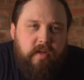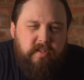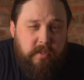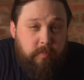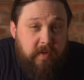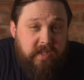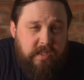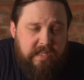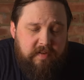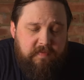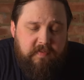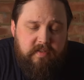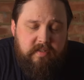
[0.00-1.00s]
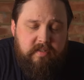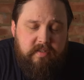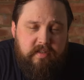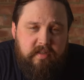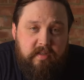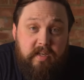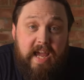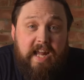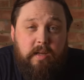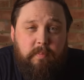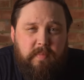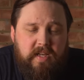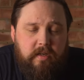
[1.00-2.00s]
especially if it's an
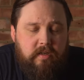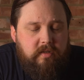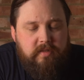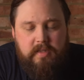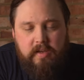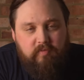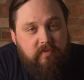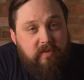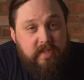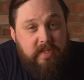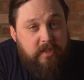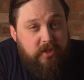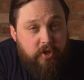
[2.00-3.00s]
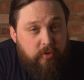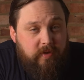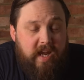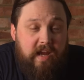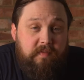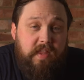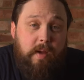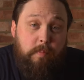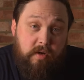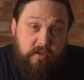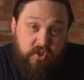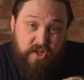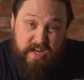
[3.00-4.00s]
aluminium, because they really don't have that
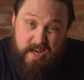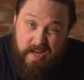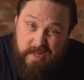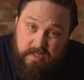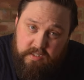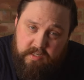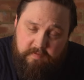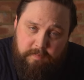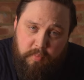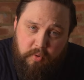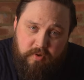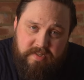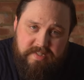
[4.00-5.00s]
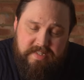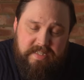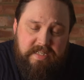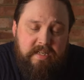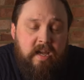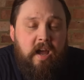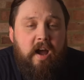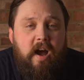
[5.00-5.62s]
much negative buoyancy.